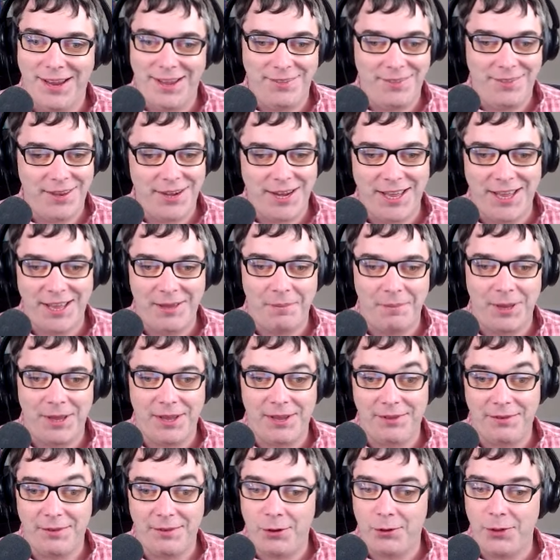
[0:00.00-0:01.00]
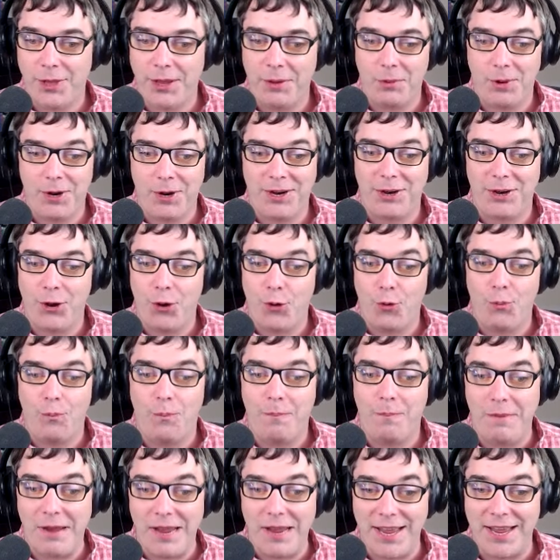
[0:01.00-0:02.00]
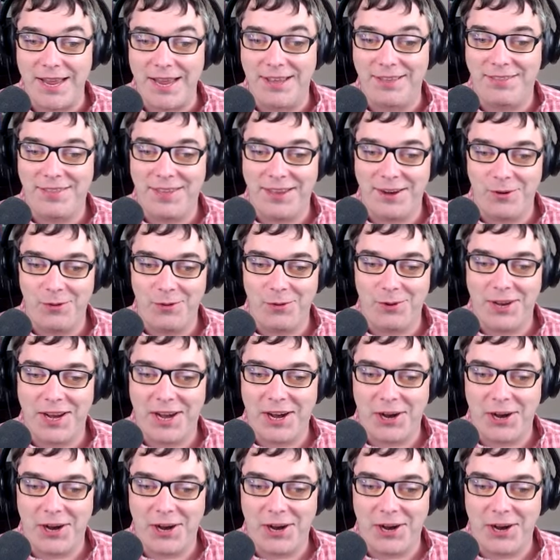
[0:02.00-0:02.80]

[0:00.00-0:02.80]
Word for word: And then it hit me. No, they want to know me. They don't